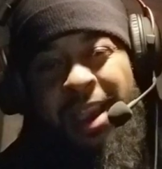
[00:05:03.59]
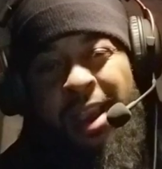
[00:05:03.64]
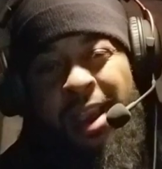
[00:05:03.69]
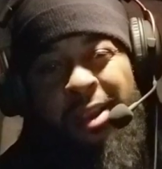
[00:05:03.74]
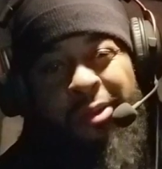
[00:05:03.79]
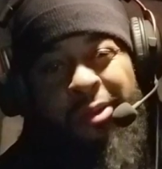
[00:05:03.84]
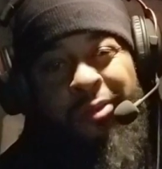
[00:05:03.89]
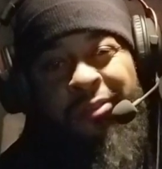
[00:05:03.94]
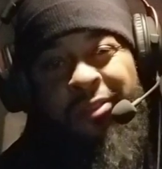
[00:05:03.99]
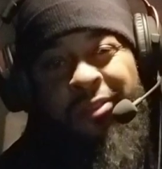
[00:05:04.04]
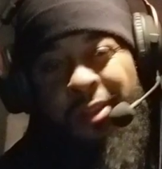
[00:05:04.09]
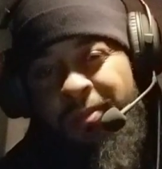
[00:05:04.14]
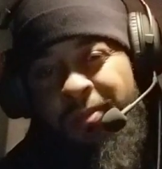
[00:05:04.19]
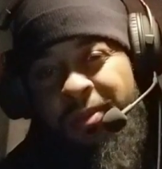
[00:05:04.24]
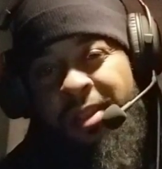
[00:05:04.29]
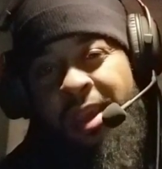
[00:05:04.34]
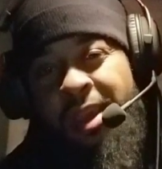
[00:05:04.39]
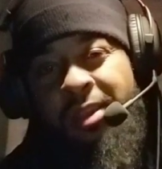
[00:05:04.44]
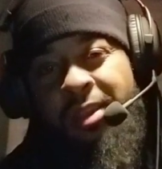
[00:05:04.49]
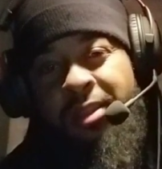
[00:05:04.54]
AI or
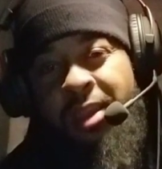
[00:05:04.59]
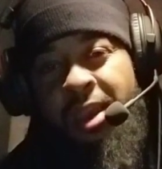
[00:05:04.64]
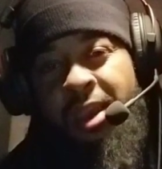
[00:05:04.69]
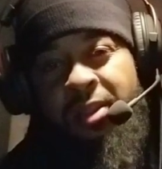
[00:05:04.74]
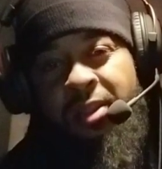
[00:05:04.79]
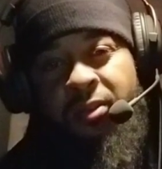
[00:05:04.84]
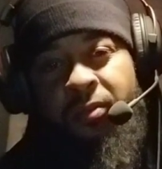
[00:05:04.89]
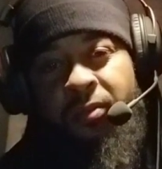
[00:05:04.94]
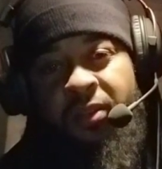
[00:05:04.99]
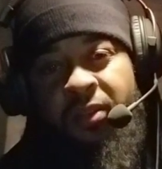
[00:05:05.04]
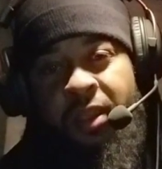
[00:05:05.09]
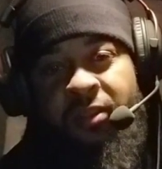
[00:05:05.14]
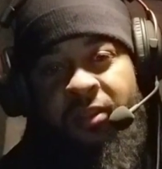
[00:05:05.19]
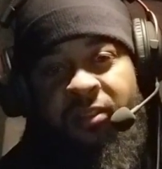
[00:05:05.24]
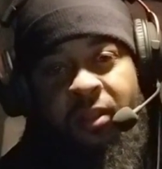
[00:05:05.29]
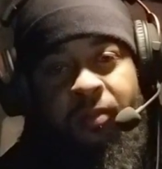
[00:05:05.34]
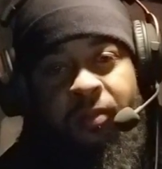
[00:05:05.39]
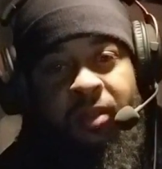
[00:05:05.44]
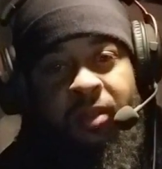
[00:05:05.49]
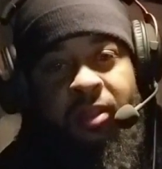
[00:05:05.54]
something like that. You know what I'm saying?
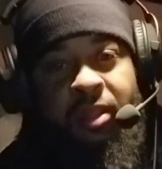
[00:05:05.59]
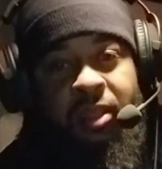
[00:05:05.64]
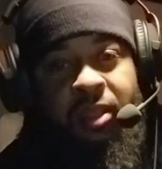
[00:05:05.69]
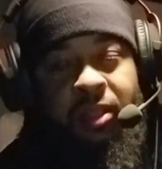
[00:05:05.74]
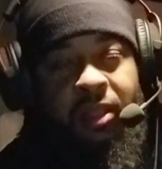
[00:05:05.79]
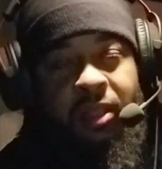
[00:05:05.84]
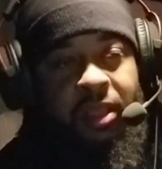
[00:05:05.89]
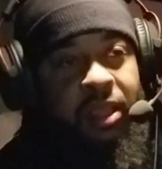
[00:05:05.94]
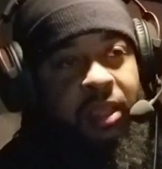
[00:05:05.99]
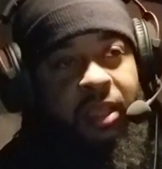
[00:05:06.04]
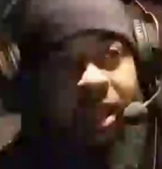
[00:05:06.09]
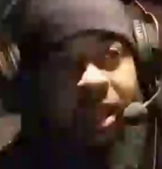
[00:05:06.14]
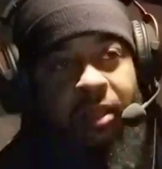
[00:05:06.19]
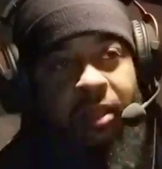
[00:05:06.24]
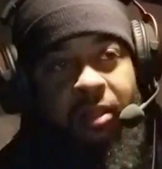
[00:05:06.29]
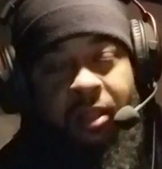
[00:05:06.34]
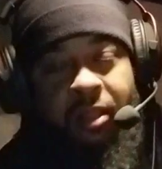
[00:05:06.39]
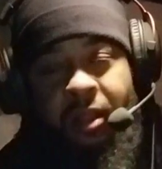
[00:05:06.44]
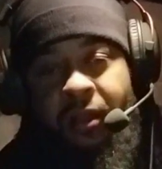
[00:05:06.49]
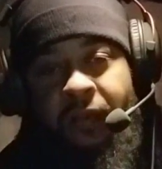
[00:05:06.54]
Something that
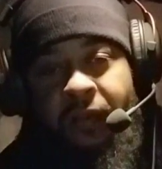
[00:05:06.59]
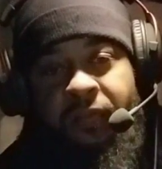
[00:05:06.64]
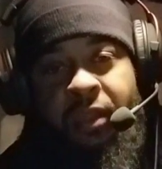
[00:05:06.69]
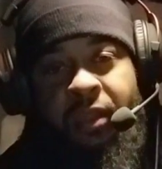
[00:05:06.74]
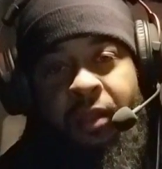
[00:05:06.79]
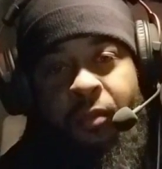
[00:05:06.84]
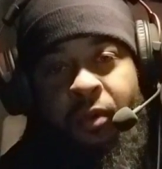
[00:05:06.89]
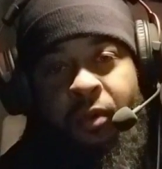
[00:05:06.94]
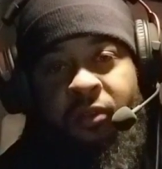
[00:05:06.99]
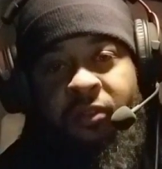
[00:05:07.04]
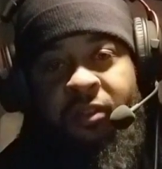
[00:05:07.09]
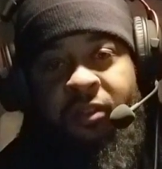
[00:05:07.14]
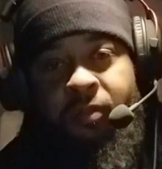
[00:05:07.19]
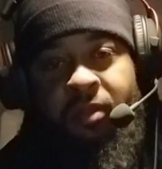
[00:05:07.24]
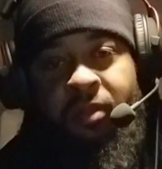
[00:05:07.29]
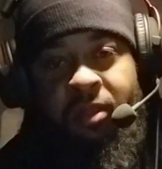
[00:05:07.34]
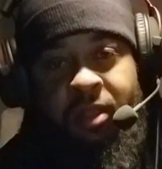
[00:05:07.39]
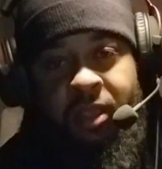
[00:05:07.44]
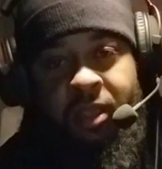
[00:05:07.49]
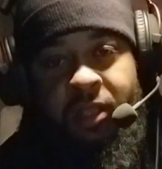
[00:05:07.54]
can love them, or
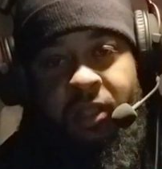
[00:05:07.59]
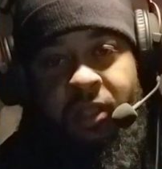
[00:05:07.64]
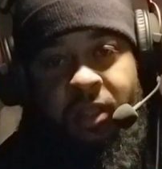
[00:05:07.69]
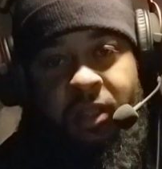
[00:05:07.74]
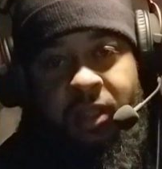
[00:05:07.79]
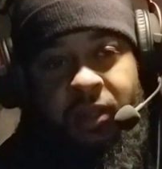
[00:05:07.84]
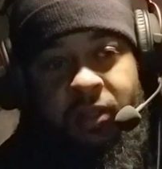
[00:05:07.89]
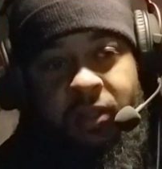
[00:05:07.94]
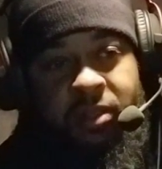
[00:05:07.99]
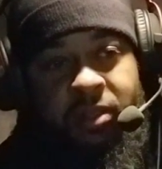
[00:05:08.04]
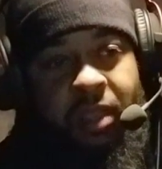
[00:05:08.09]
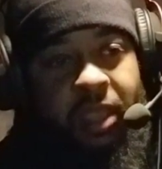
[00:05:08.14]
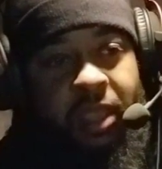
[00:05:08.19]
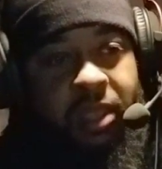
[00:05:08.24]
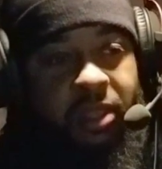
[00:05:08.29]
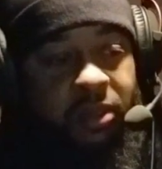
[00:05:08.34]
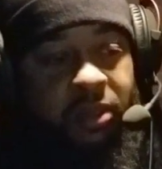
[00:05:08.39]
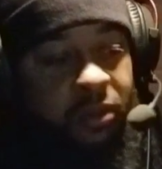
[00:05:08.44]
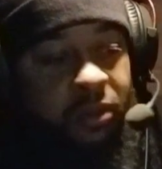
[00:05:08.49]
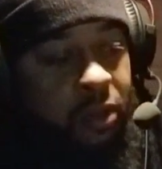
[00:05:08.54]
something that they,
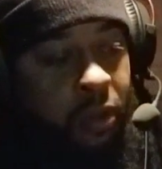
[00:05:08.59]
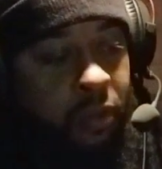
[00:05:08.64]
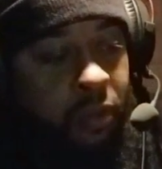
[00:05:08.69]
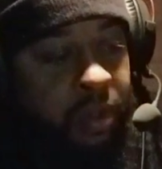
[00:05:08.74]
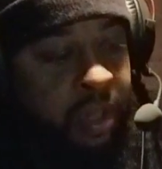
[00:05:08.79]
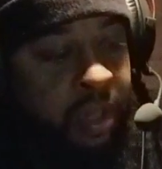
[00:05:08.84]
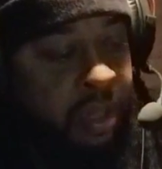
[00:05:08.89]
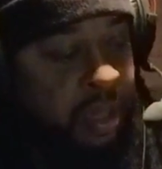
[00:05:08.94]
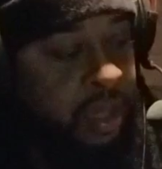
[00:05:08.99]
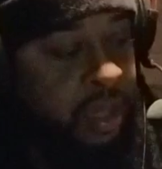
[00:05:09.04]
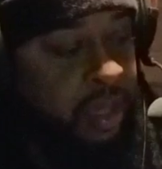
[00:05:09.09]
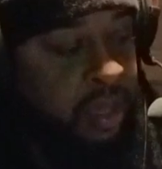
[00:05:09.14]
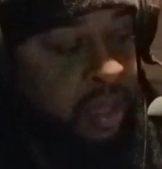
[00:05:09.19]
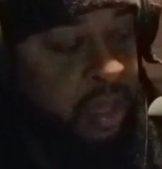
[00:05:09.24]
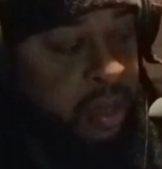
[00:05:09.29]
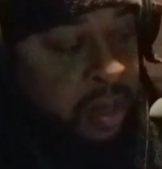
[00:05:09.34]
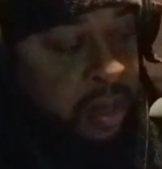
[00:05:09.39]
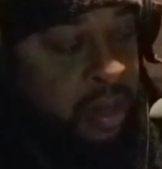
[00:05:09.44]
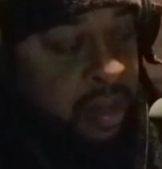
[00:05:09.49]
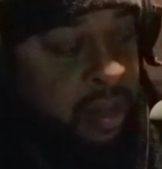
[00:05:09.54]

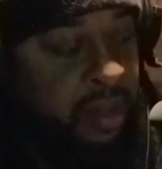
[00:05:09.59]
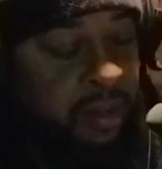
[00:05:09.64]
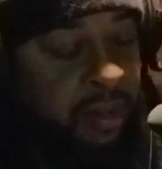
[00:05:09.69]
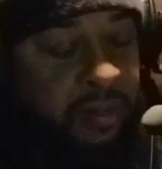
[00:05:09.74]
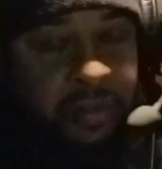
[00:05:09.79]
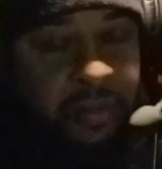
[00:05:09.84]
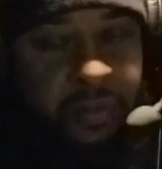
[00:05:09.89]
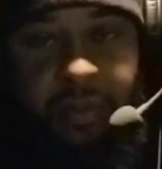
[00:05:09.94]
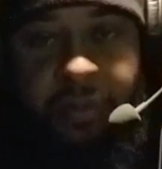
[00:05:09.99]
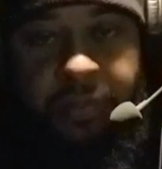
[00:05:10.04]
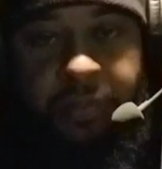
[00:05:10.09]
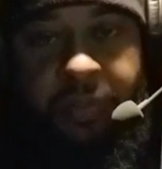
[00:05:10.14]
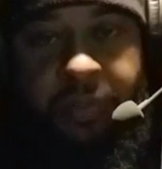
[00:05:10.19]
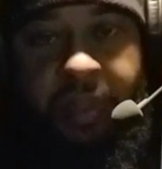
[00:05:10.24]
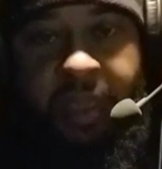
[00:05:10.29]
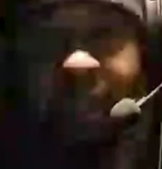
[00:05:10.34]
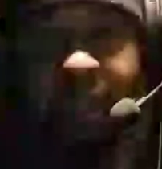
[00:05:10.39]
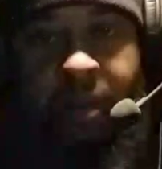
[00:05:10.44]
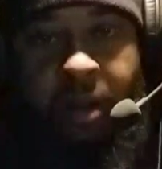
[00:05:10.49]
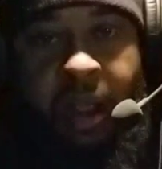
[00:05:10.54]
it can
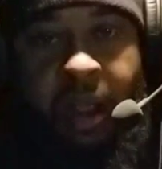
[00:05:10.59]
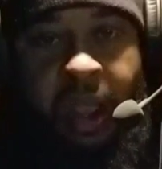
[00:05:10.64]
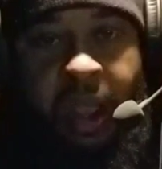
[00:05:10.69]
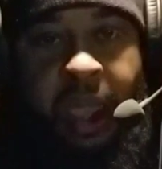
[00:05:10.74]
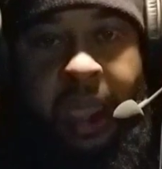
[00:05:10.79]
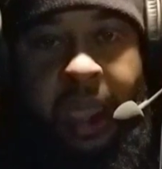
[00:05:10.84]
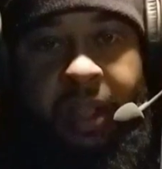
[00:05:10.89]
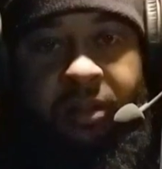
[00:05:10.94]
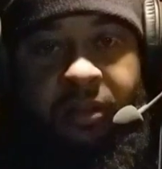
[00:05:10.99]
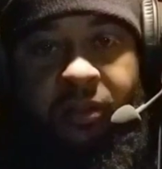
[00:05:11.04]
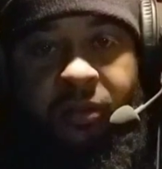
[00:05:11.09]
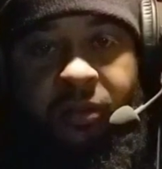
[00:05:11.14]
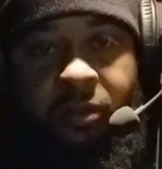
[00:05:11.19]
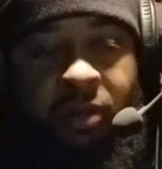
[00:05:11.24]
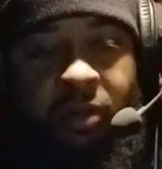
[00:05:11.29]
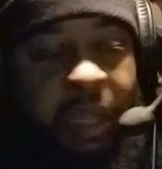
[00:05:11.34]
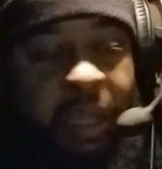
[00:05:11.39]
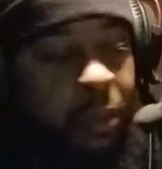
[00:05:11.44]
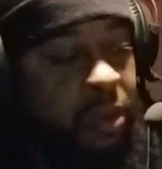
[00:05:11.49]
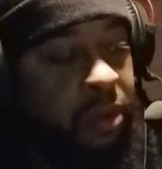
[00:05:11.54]
interact.
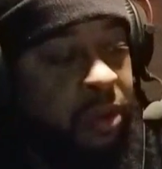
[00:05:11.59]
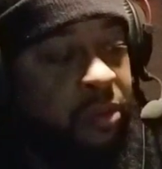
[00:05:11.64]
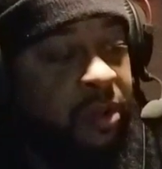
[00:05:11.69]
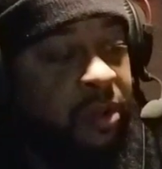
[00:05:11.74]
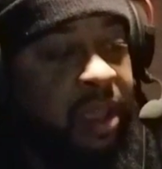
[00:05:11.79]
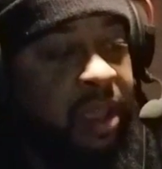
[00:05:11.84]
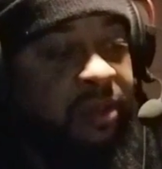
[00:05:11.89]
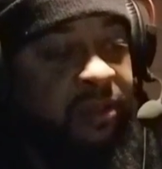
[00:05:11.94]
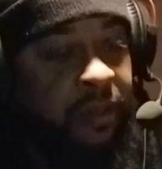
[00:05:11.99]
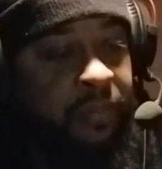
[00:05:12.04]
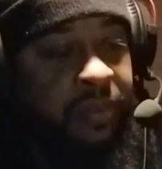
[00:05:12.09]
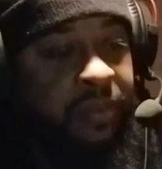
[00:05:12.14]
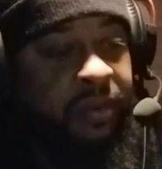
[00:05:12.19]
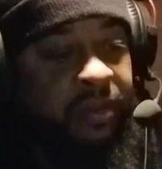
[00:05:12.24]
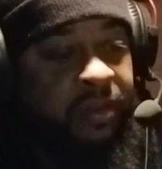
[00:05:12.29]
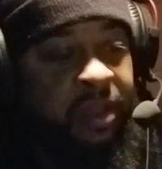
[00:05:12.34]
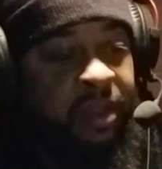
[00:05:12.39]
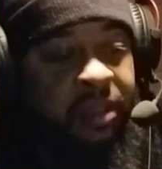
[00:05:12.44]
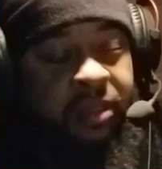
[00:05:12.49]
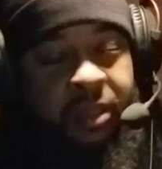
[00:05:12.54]
They want to create something
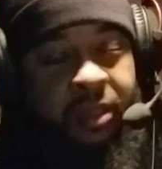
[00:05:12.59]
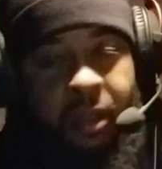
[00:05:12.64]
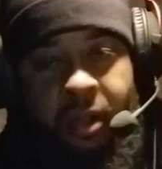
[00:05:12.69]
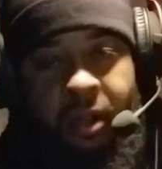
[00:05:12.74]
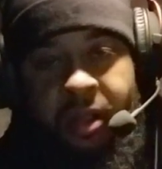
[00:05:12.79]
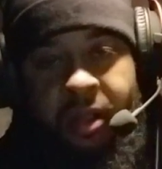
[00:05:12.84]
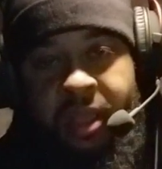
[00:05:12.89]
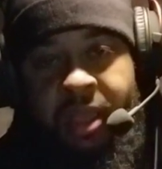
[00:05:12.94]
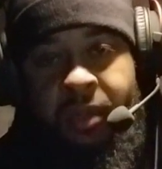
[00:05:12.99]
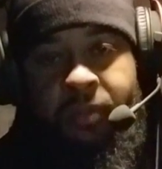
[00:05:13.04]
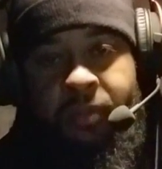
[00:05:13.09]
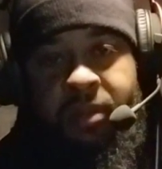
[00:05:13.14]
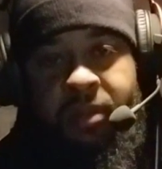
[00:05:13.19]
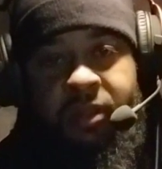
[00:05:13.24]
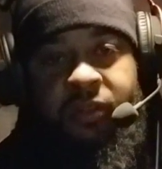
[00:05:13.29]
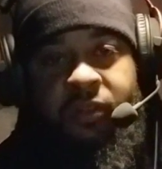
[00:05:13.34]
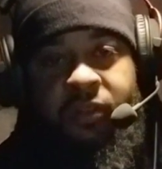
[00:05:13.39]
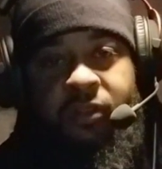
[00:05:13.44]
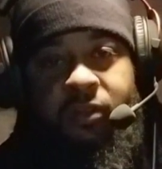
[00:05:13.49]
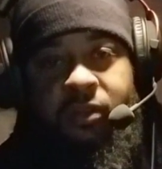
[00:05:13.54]
that's in their
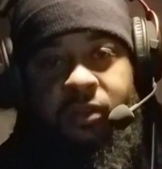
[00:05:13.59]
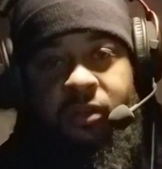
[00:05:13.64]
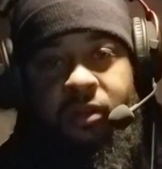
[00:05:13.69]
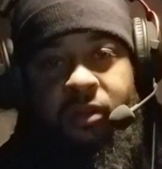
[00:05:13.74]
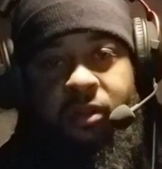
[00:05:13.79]
image,